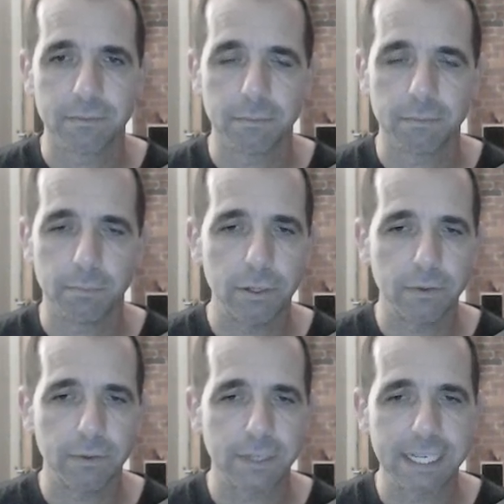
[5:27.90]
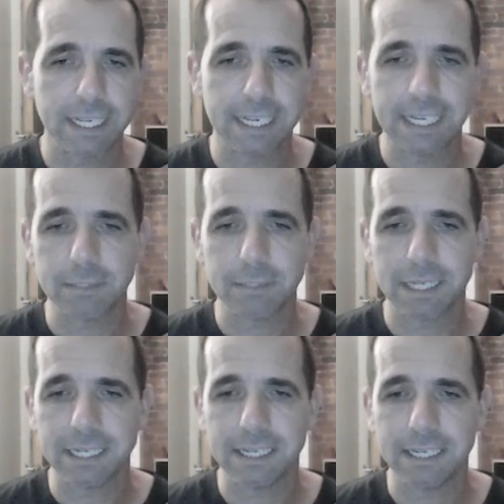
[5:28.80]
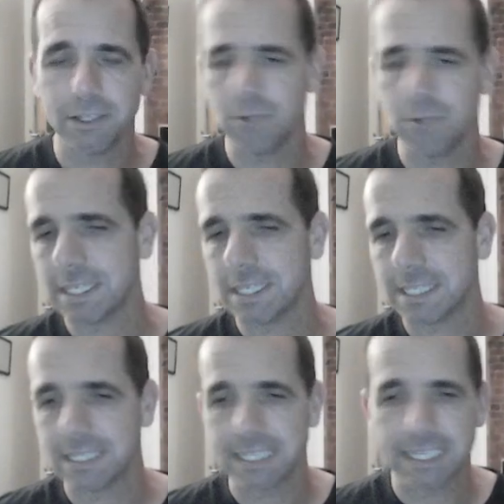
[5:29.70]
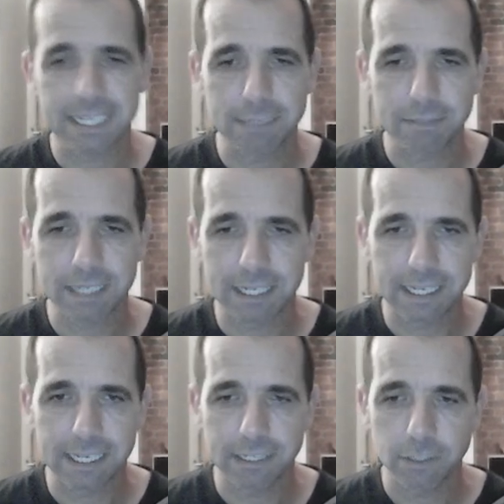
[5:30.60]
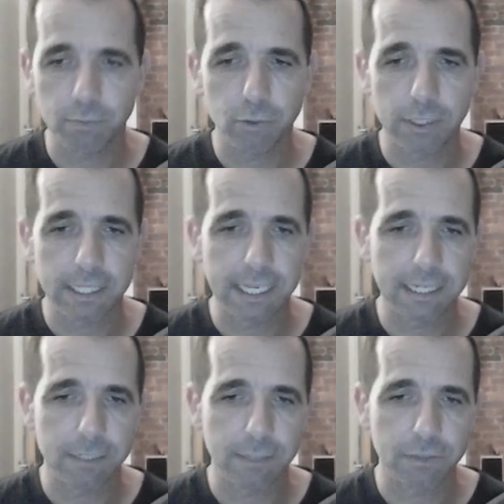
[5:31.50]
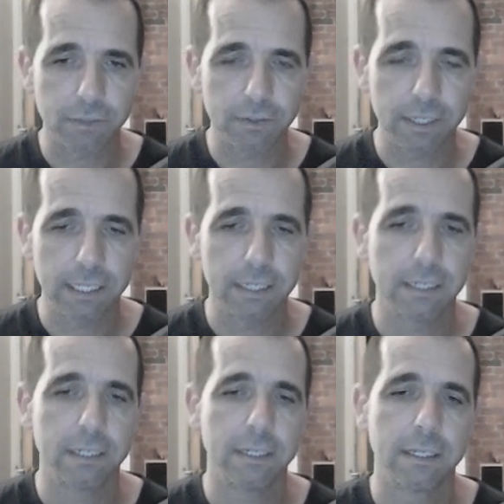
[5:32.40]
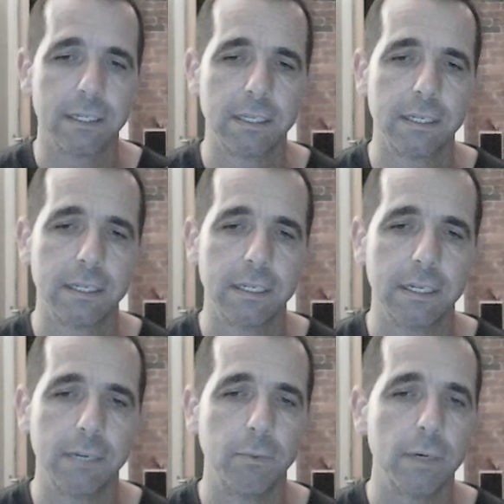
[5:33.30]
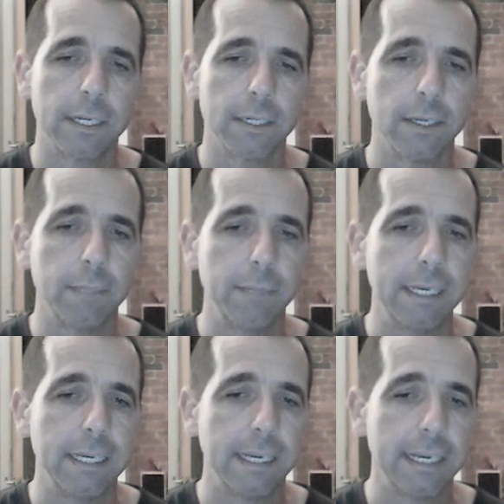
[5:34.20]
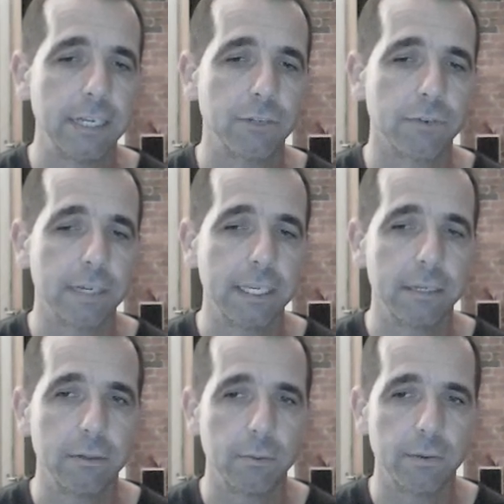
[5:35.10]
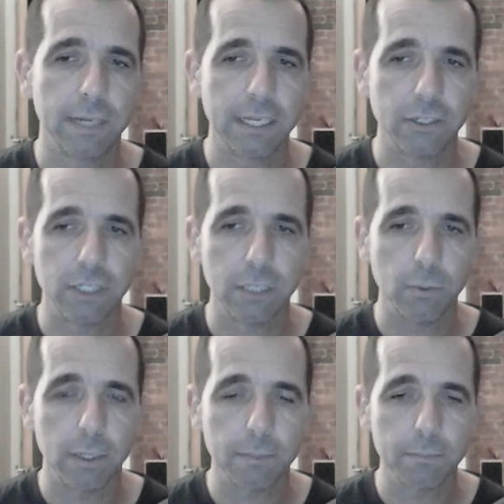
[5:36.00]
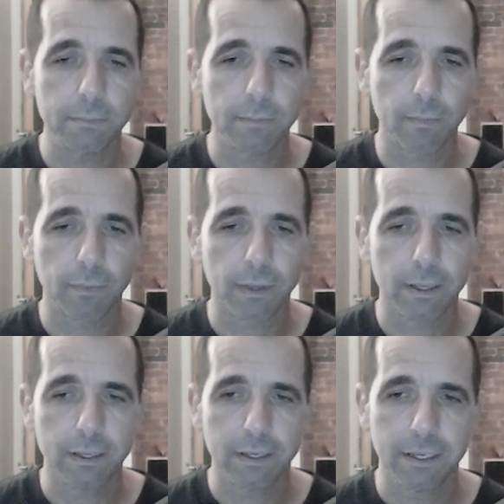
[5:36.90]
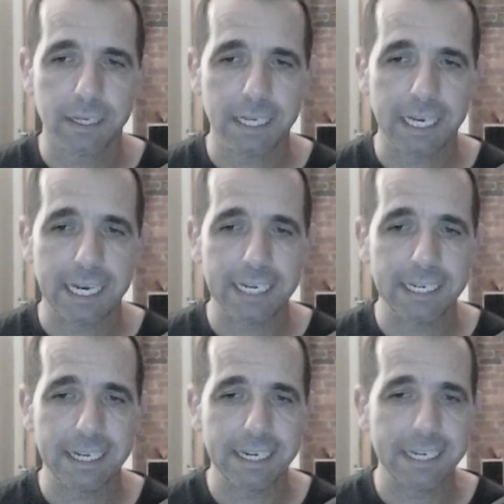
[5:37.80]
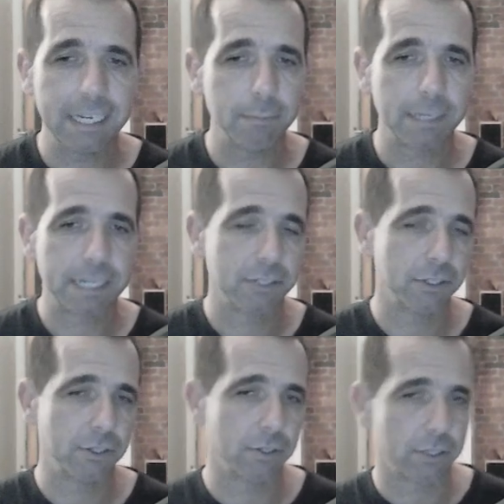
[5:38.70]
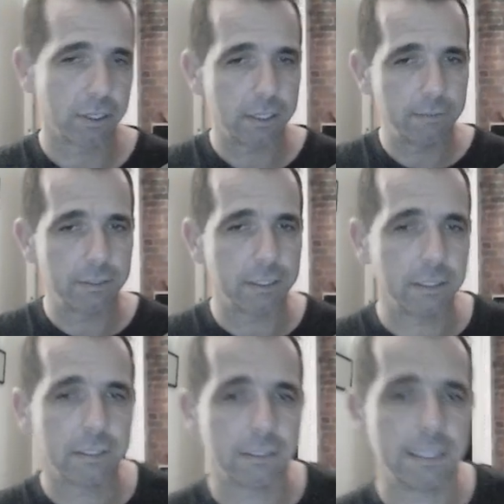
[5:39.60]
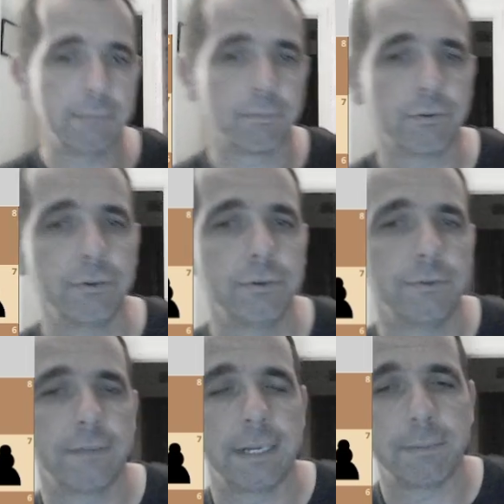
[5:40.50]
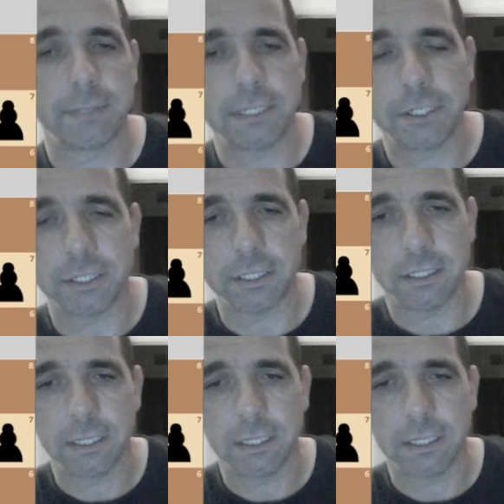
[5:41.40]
perfect endgame technique, and the rest is endgame technique. Just brought his king to h3, and white could only meet king h3 with king g1. And now black's just got time to improve their position.